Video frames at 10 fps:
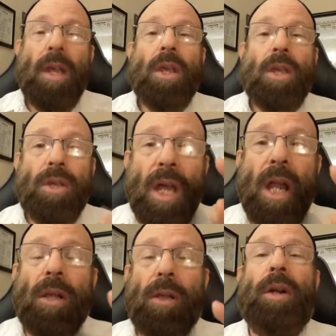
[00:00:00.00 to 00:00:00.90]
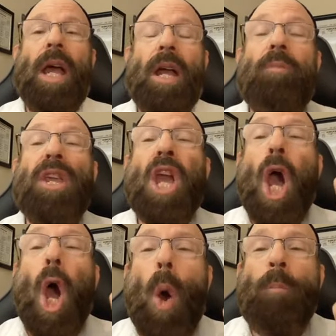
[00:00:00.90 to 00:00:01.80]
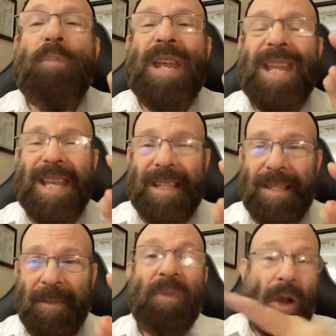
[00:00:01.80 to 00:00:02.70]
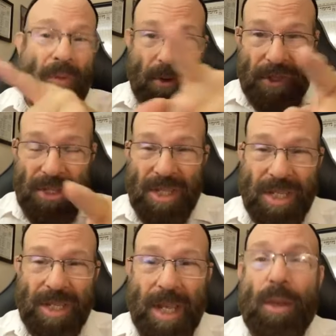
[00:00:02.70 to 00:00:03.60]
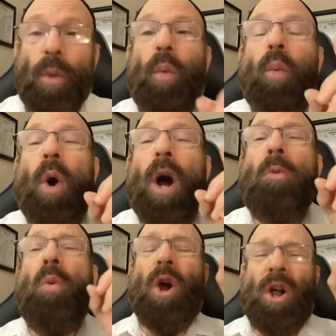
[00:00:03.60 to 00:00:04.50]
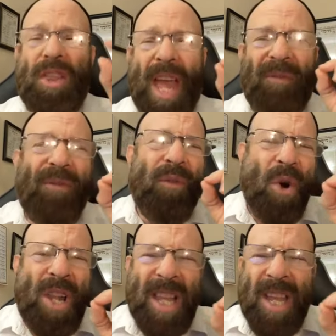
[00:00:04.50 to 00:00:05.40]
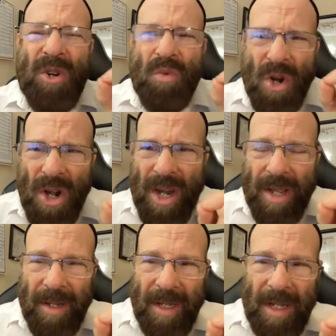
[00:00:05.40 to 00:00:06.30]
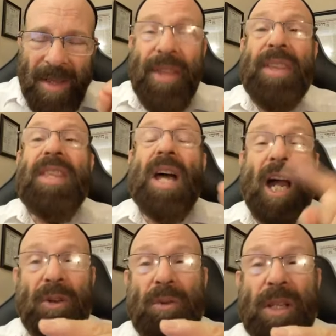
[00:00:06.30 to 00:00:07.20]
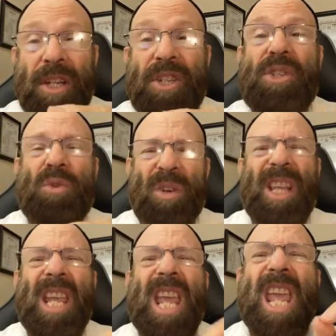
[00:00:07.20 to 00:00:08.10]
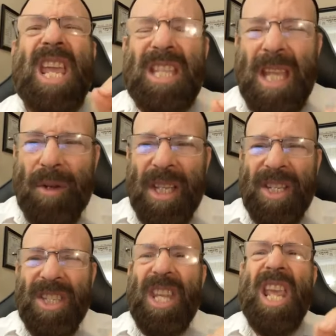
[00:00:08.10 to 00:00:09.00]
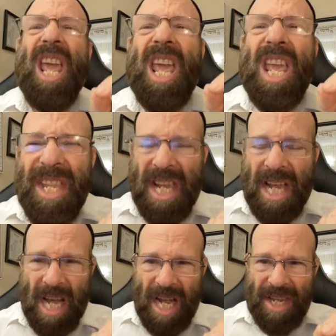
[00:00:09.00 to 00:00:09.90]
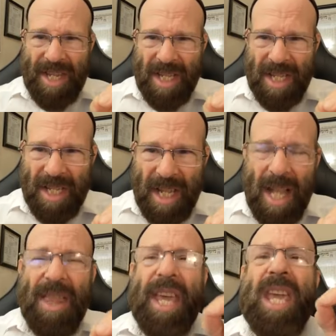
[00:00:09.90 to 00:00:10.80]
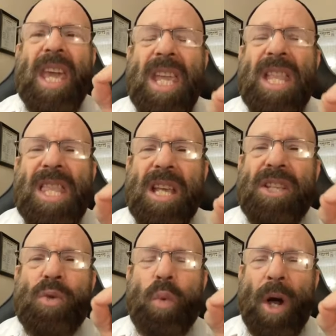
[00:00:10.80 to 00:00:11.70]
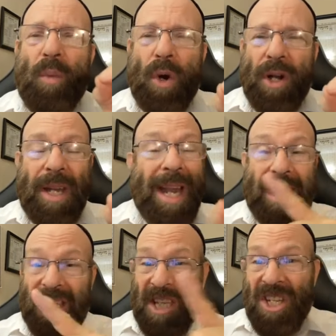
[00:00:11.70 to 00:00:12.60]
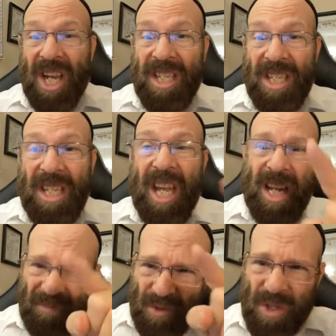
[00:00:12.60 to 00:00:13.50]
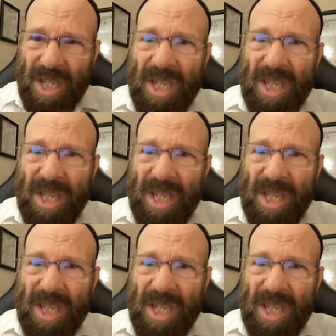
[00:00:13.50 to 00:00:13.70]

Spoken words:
You got to learn how to be obedient. I wrote this thing today. The one word, that 4-letter word, that the non-religious who are really anti-religious, they hate God. They hate this one word, not S-H-I-T, not F-U-C-K.